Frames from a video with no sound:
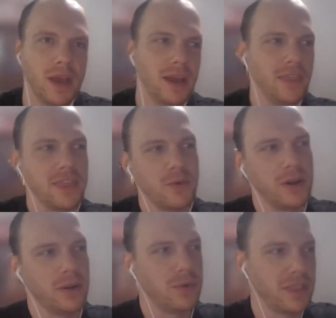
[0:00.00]
I think
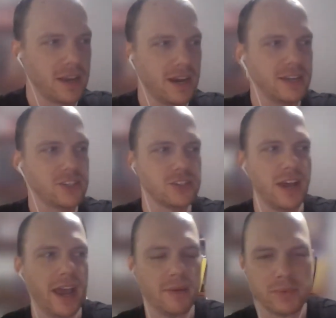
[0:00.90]
one of the gotchas will
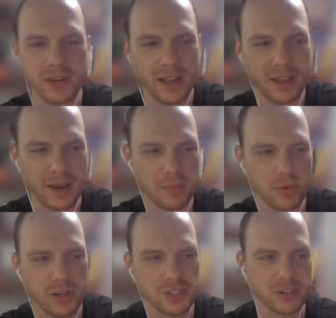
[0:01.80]
happen, and I'm
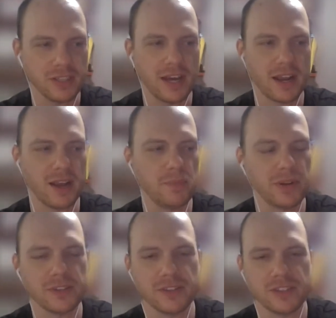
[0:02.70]
pretty sure a lot of
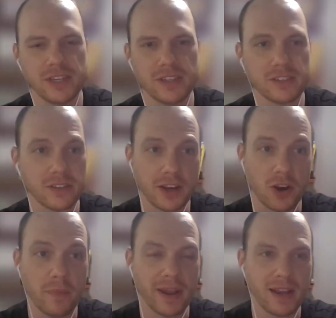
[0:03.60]
companies will see this. They're like,
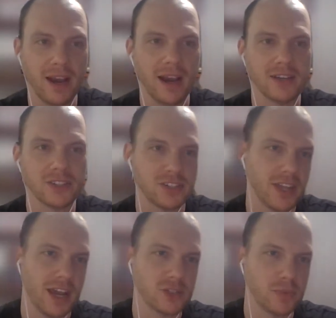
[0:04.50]
oh my gosh, this
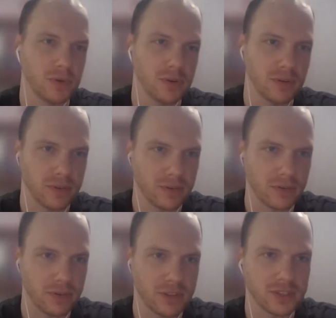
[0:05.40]
dashboard
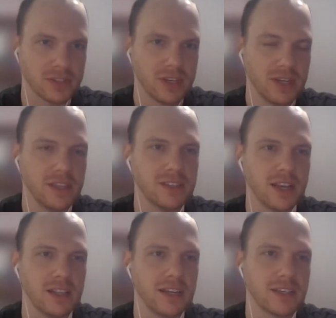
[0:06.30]
or these
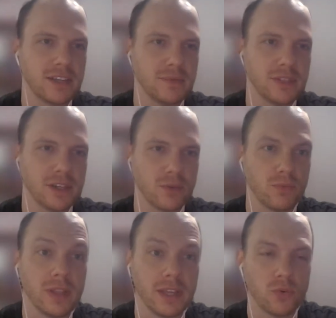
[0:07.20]
analytics that I'm seeing are
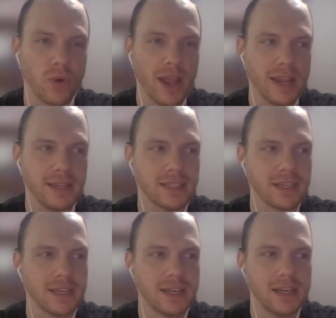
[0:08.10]
really great.
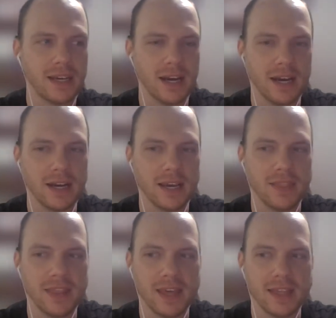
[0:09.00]

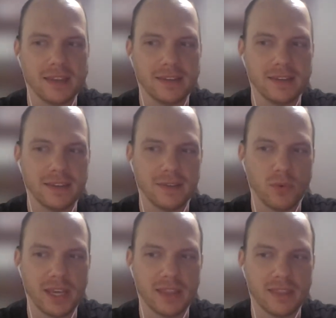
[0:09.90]
And then
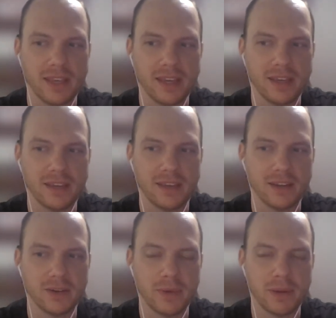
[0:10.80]
we get the,
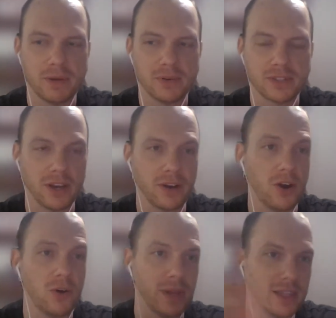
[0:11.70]
maybe it was,
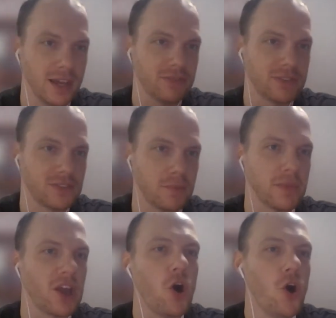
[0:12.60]
we left
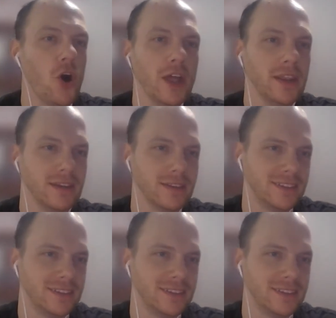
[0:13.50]
something on,